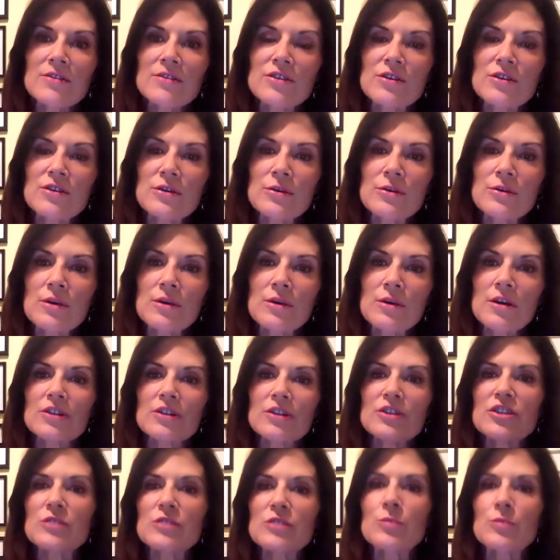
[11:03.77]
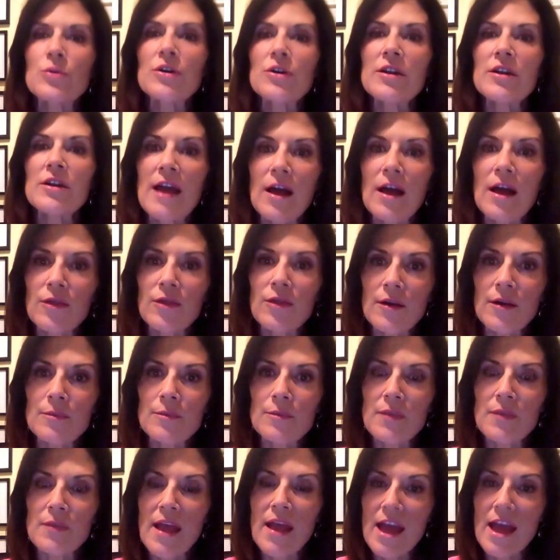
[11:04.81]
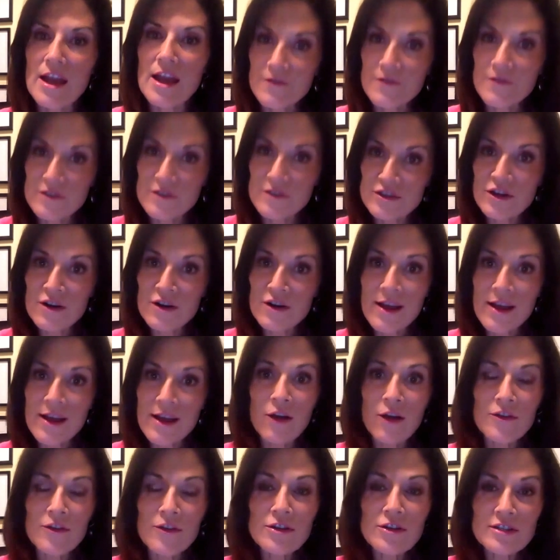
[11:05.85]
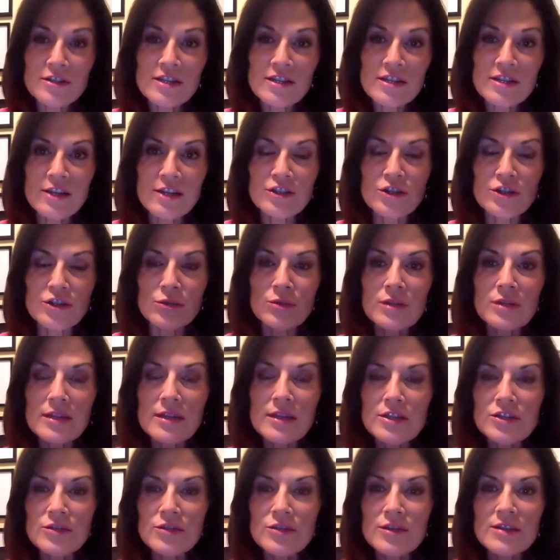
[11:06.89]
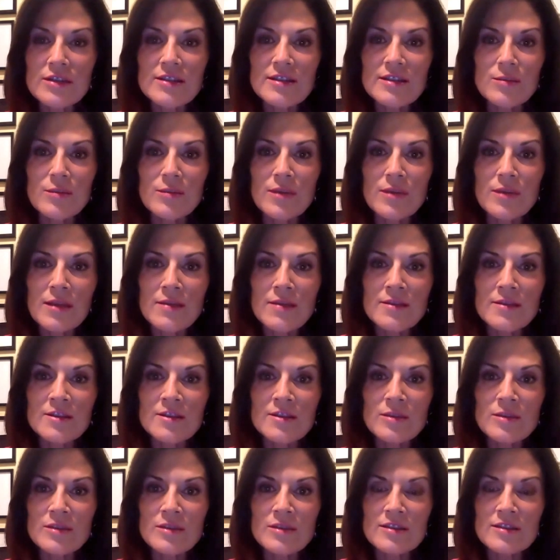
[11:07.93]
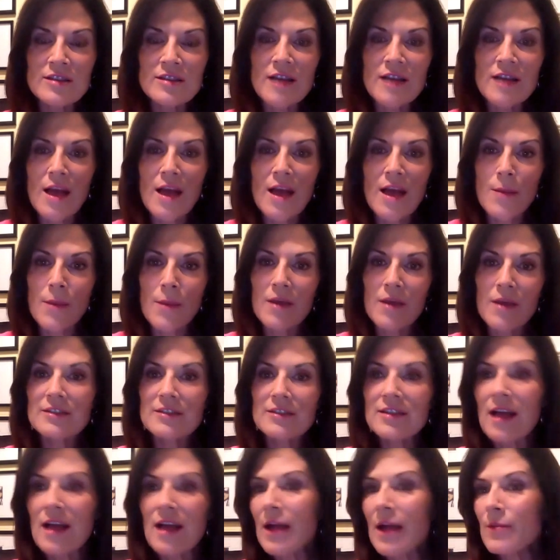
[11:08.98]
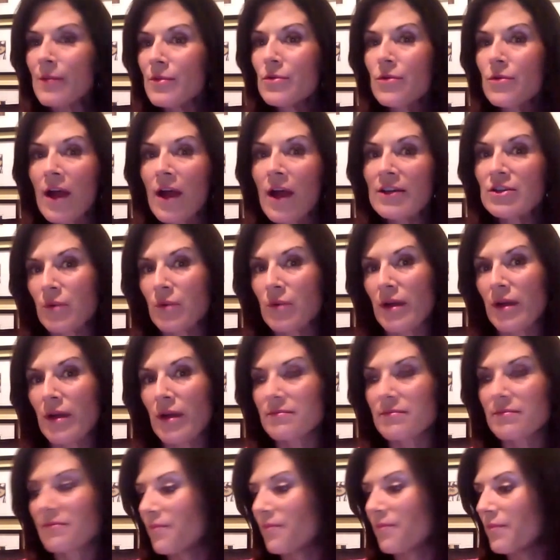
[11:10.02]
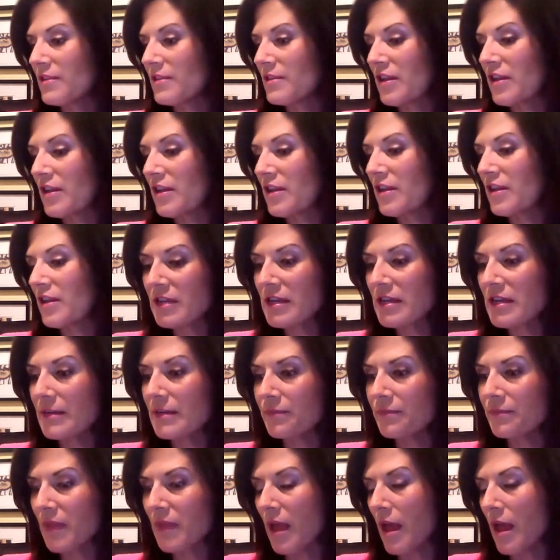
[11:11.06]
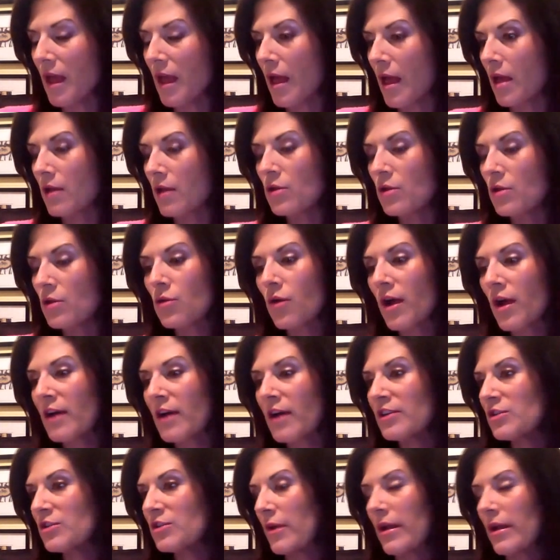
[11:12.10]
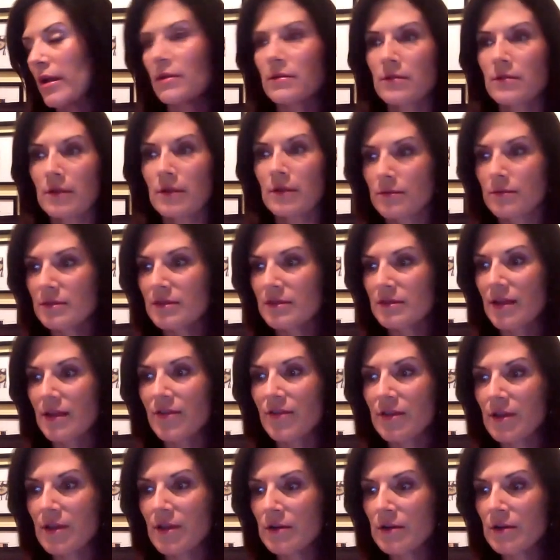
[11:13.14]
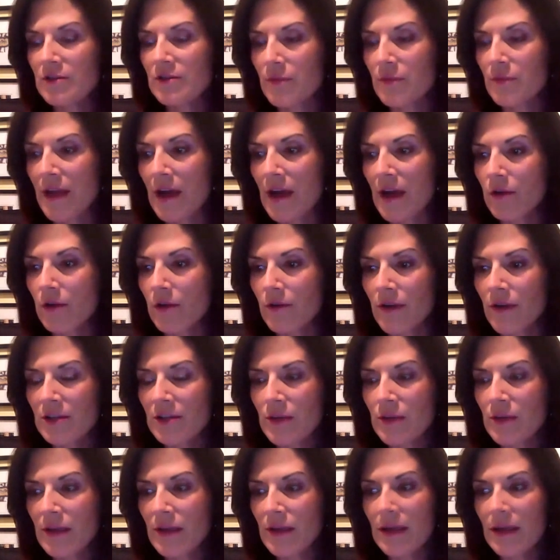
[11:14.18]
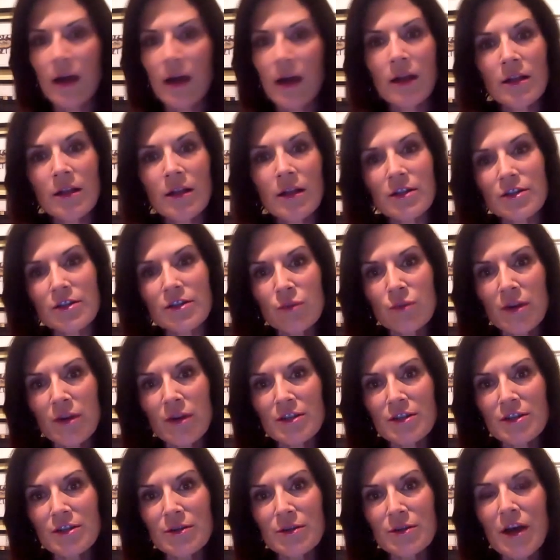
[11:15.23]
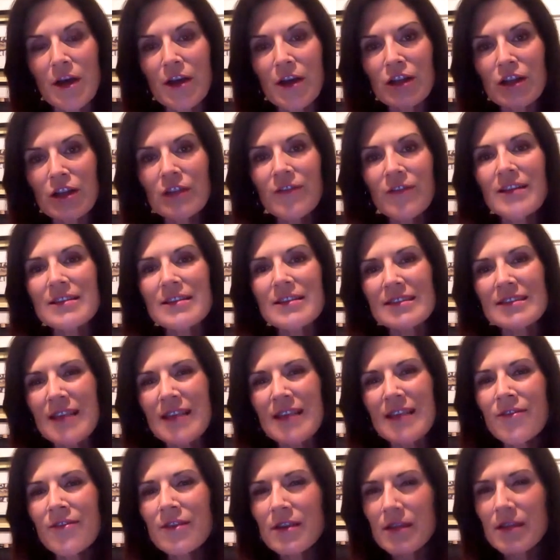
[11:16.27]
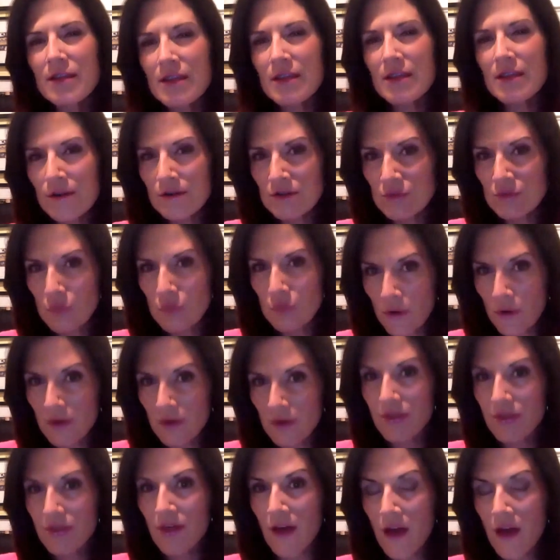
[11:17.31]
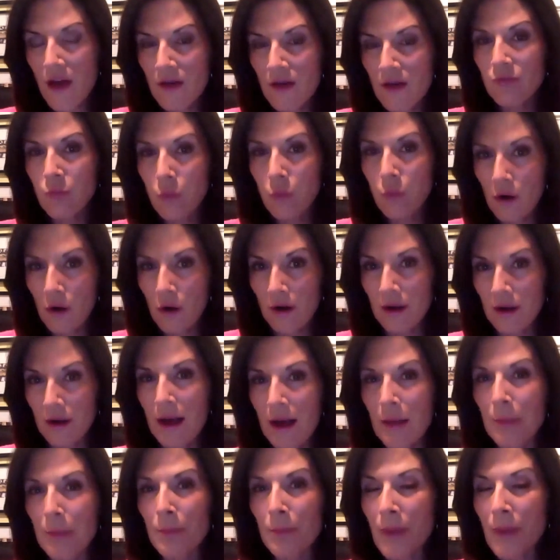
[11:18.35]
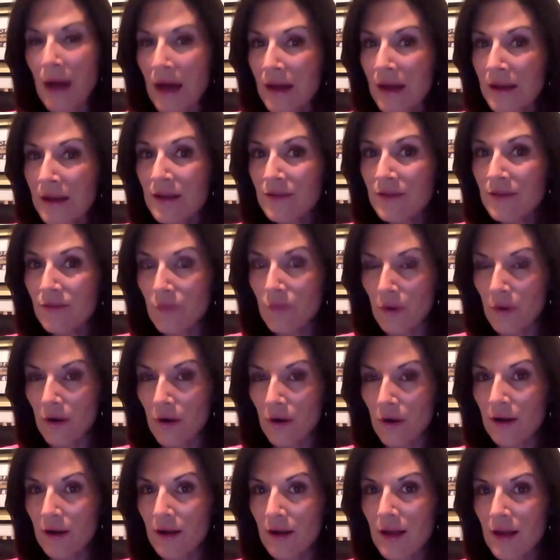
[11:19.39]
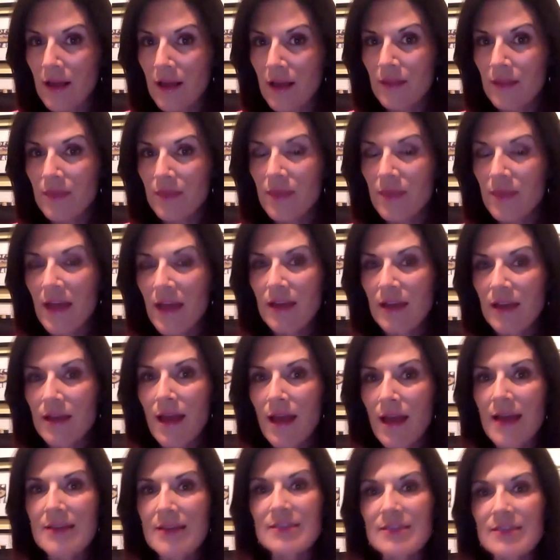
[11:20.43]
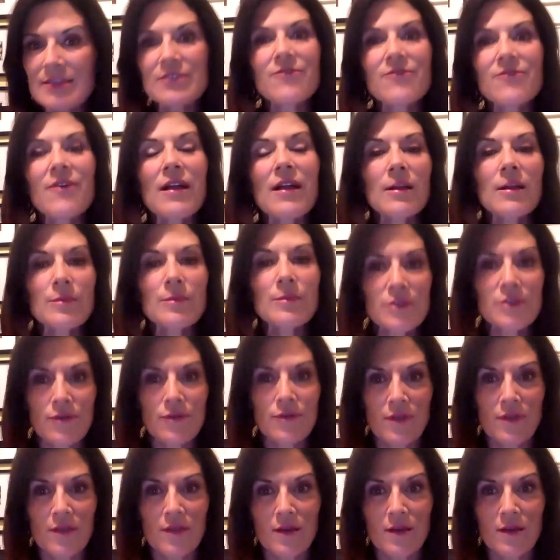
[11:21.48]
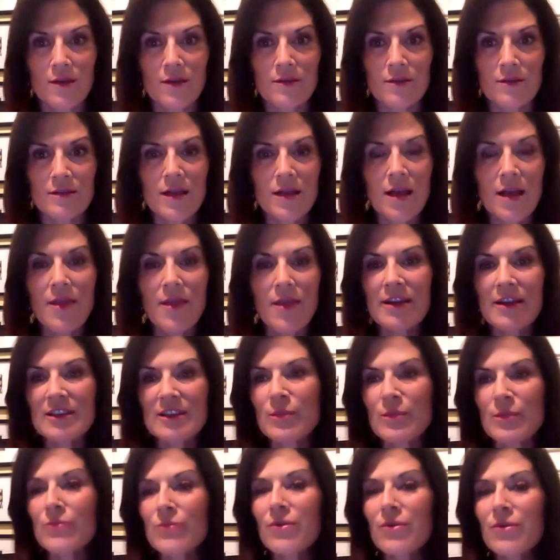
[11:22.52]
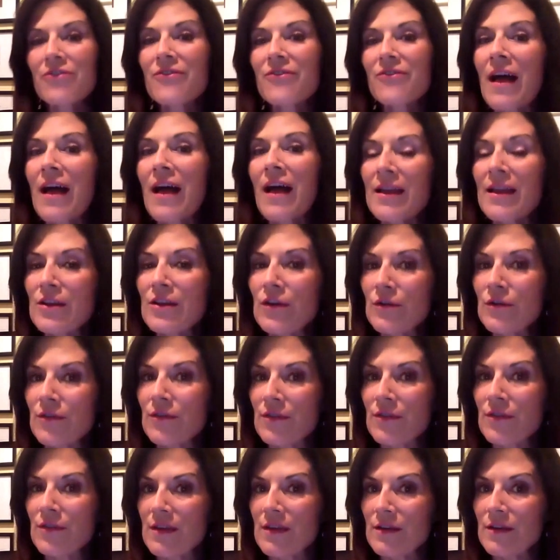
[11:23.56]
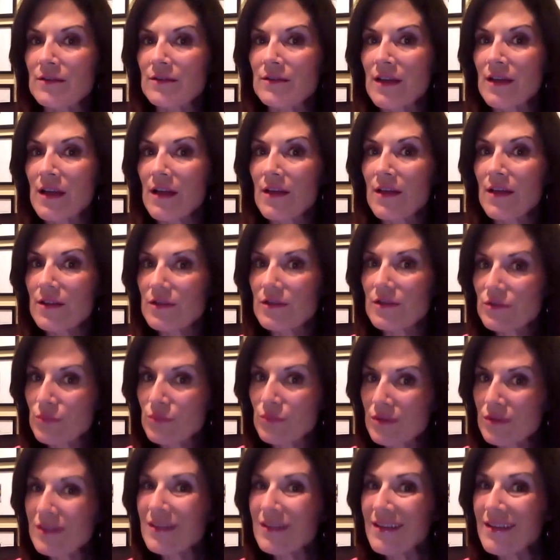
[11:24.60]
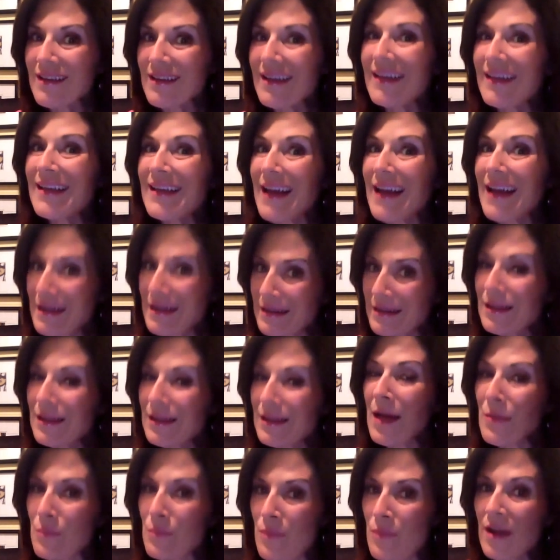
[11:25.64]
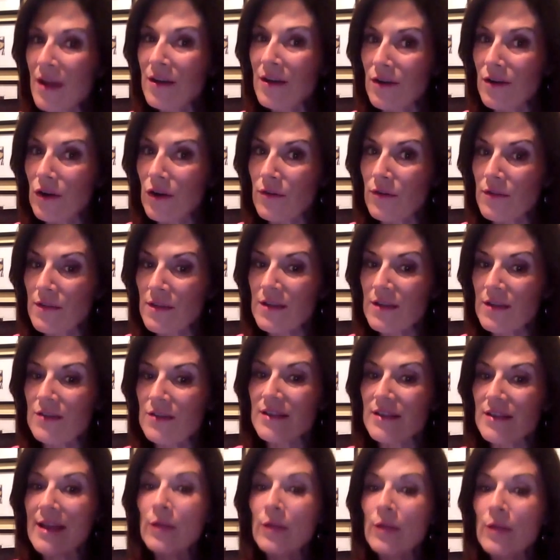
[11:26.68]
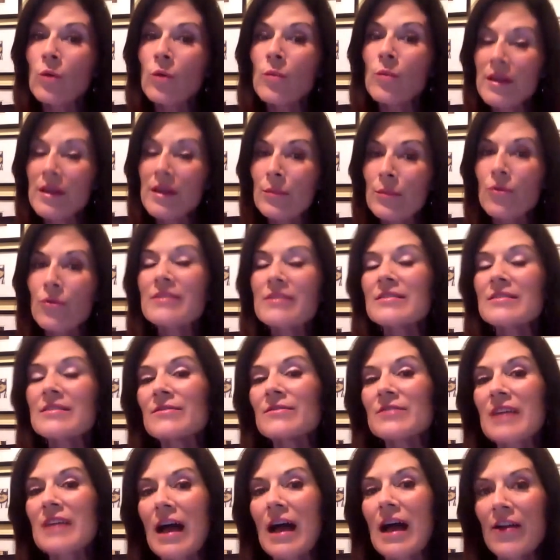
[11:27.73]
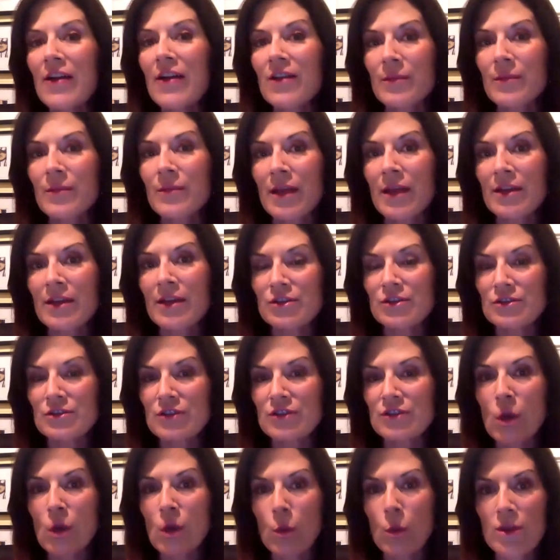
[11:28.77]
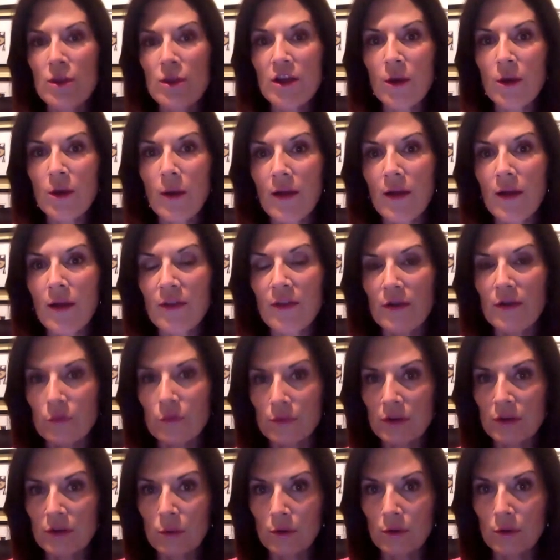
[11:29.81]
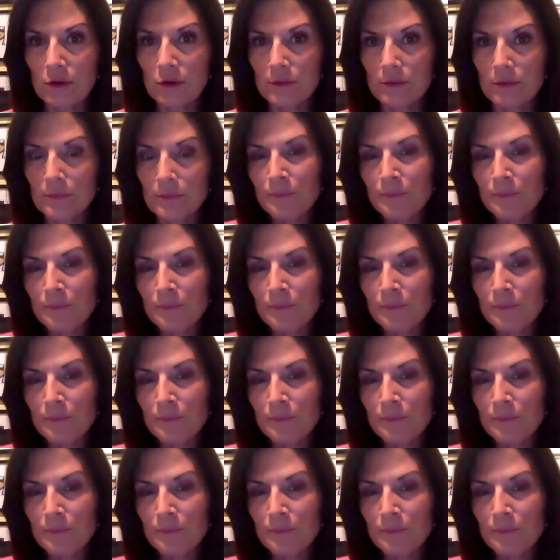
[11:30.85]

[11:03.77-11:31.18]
you to just put it out there. And if you start now, if you're a teenager really interested in being in this business, by the time you graduate, say you're 15 and you graduate, you know, 7 years from now, graduate college, you're 22, you'll have had 7 years worth of work, a body of work that has developed over the years, that has been refined over the years, that has really gotten a lot better over the years. And it will be impressive to hiring managers when you go out there in the real world.